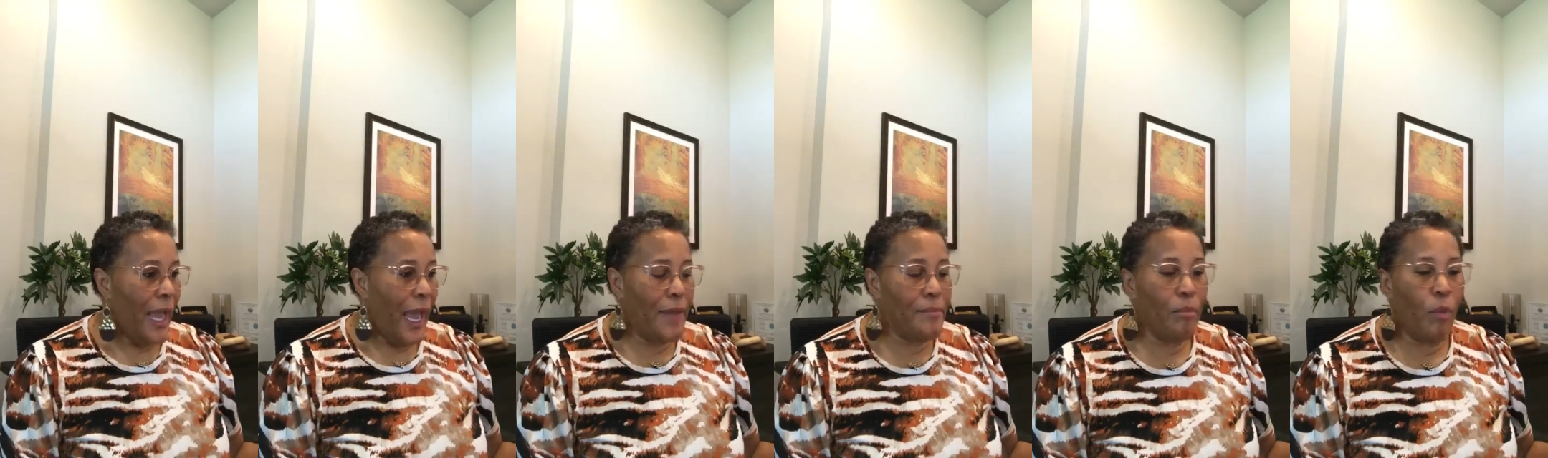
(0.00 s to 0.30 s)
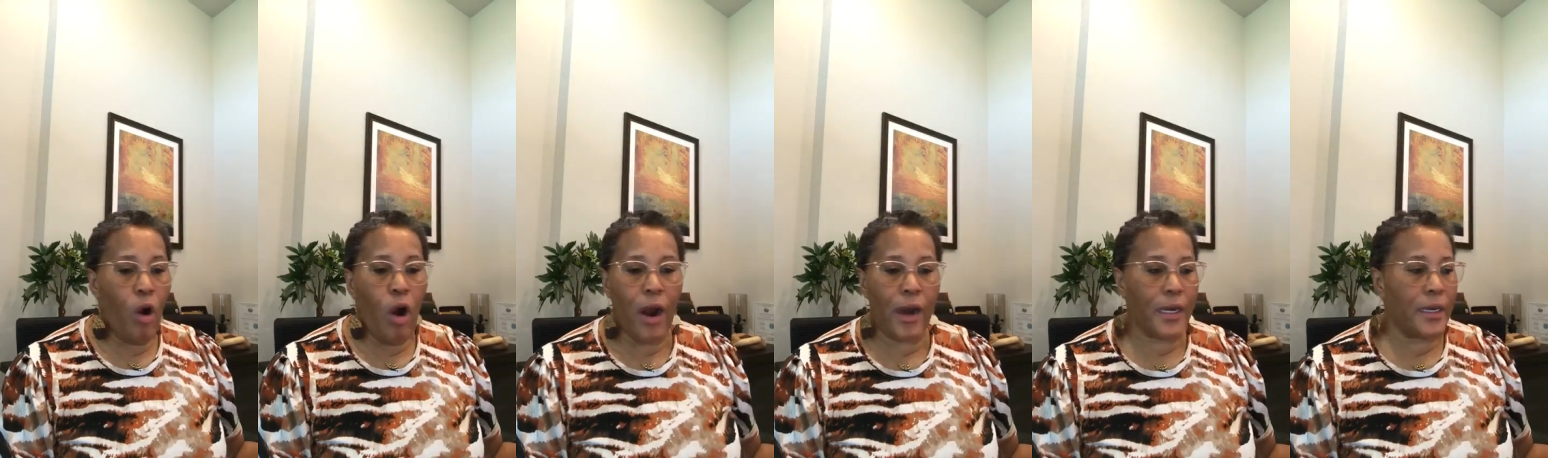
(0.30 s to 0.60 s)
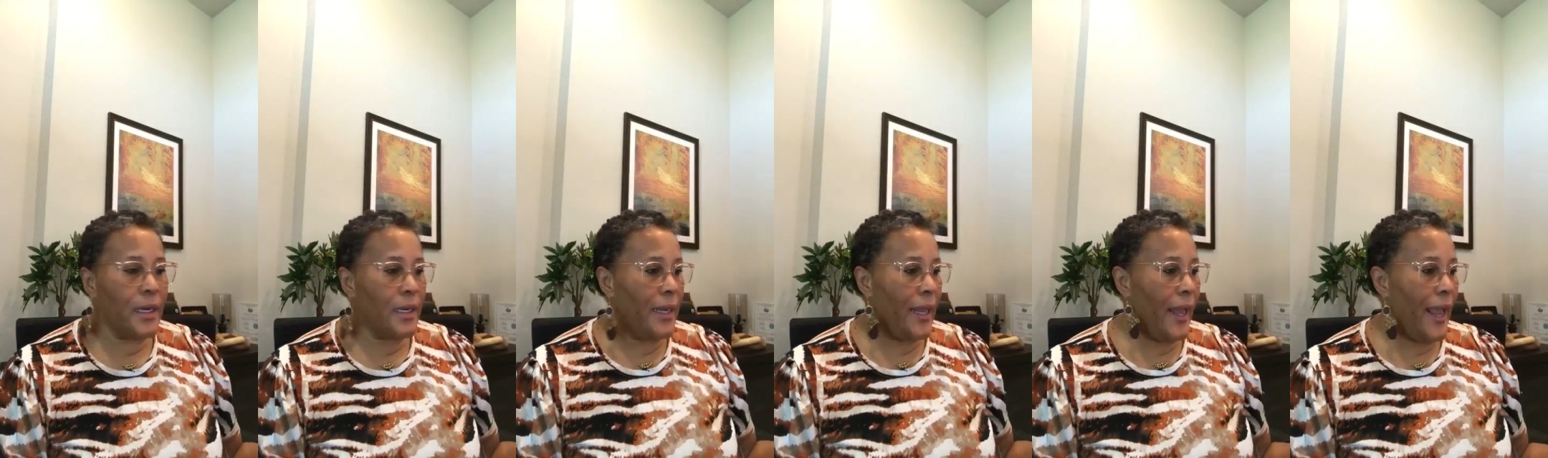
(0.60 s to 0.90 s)
And
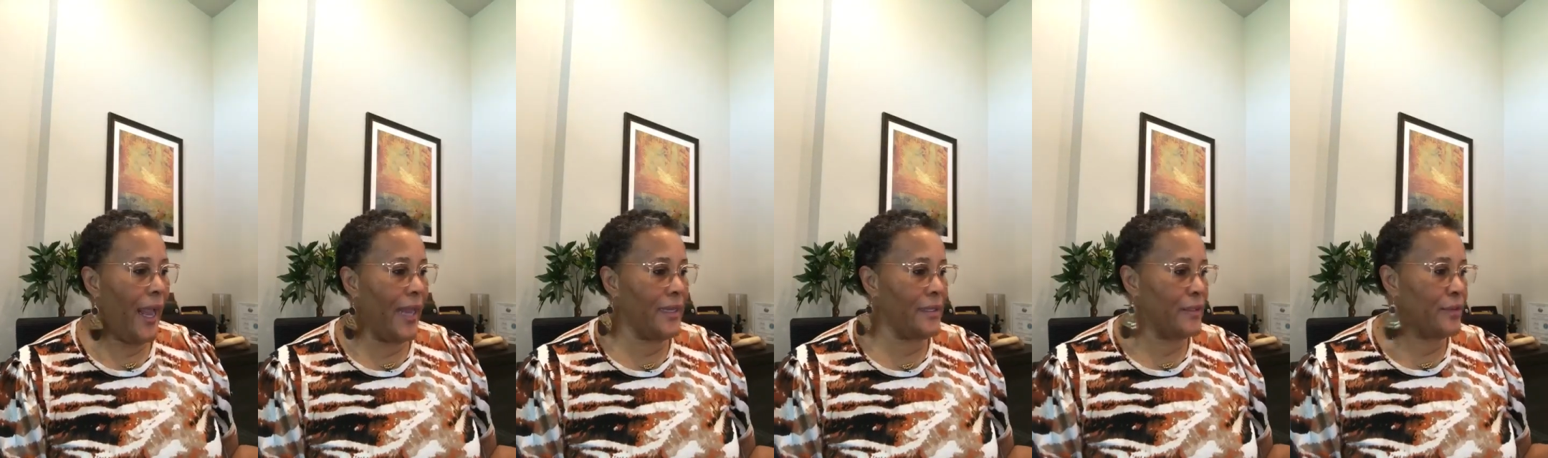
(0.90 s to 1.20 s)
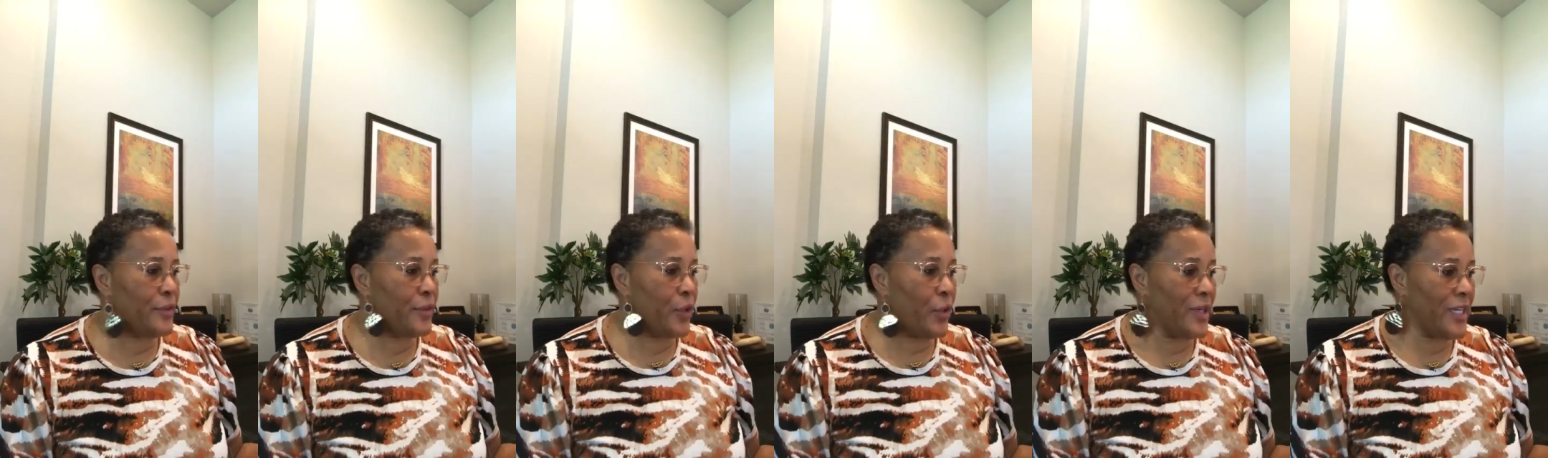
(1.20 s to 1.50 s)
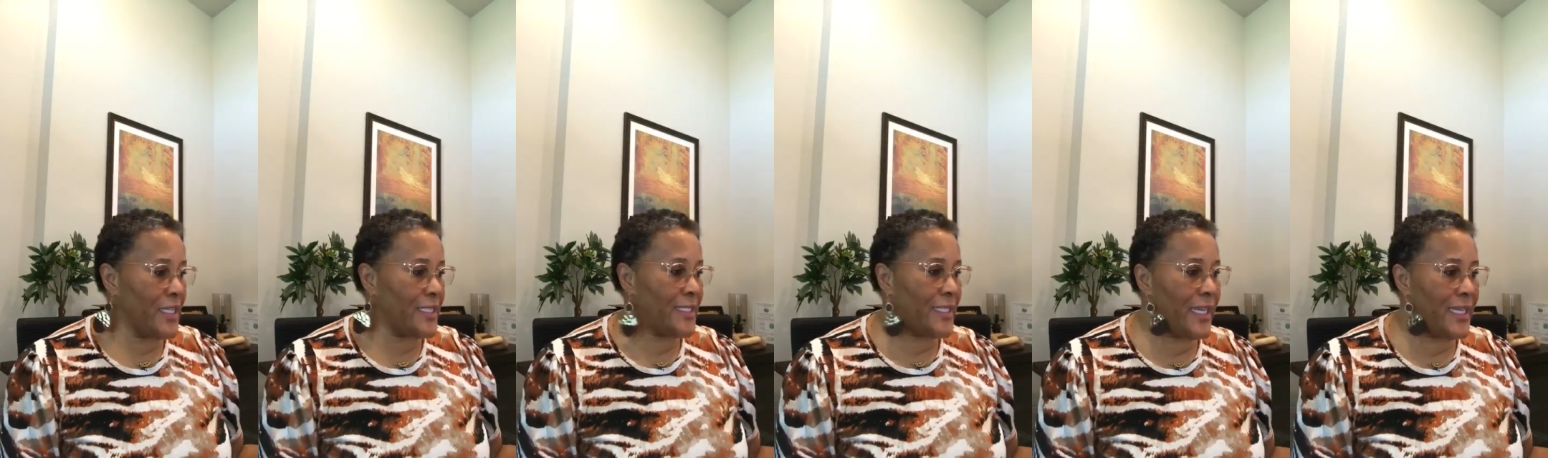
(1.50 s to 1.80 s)
Mark 8 and
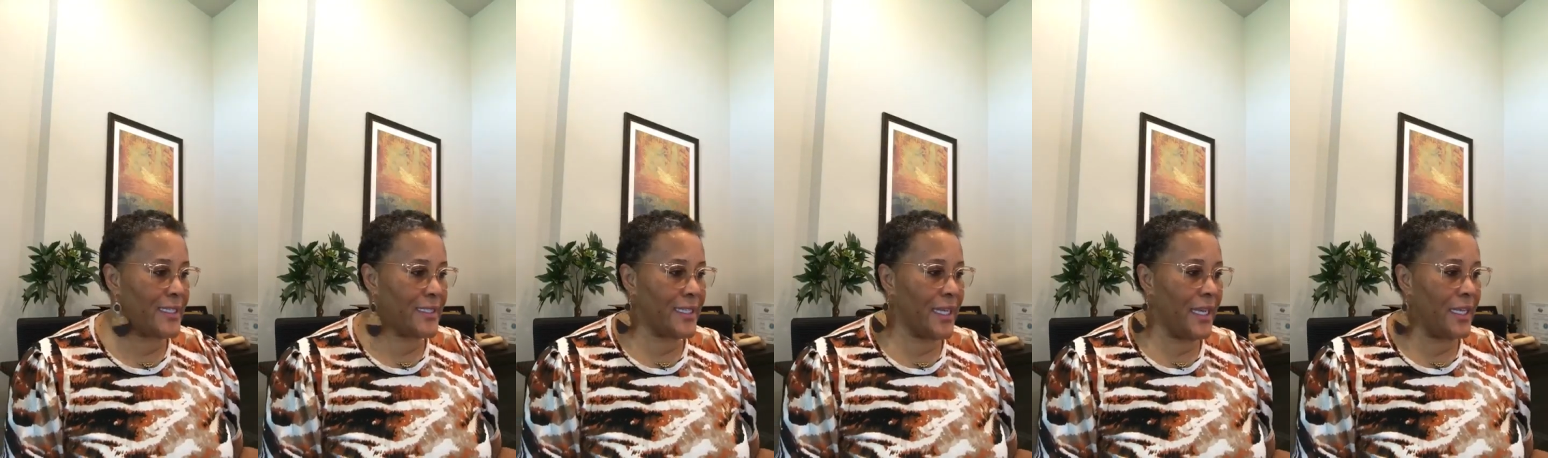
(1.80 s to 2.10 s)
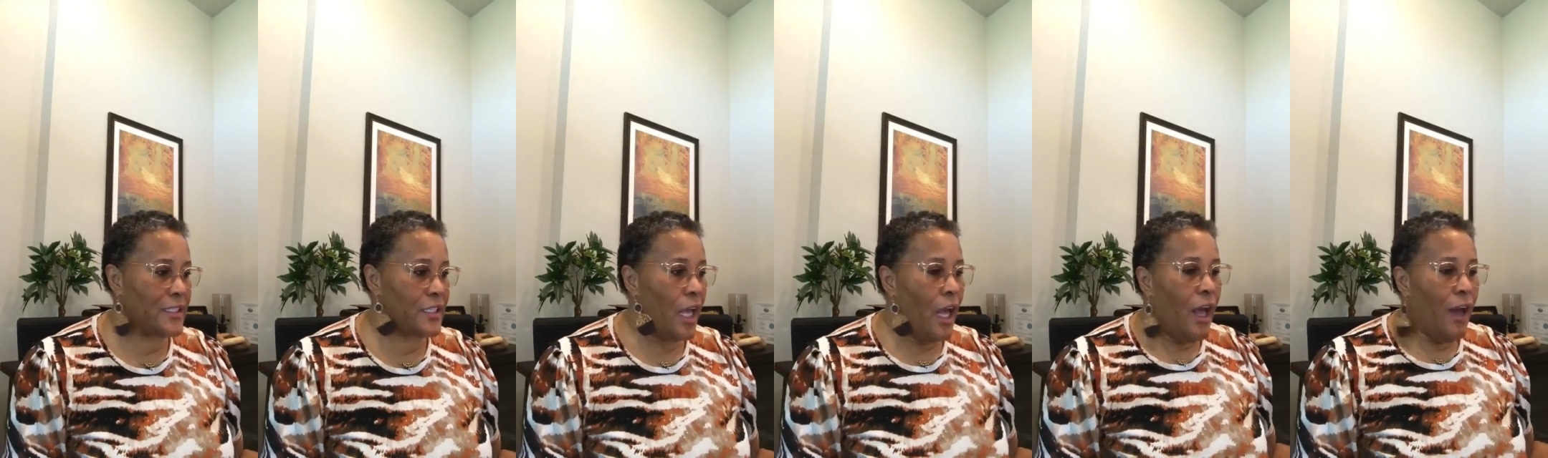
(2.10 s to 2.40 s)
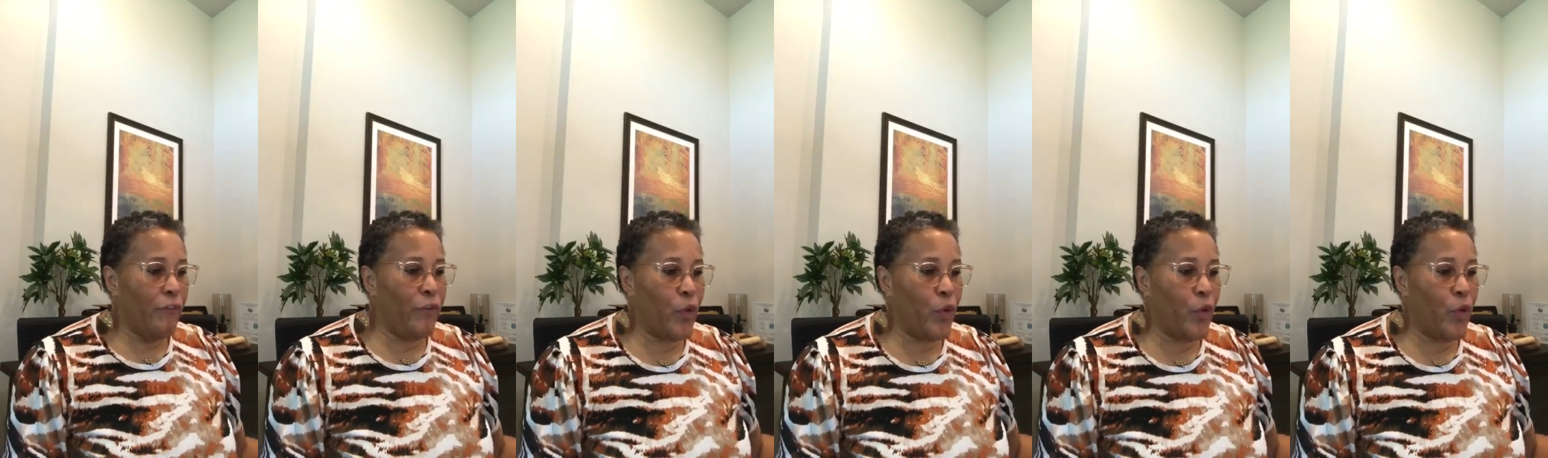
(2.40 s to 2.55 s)
36 says,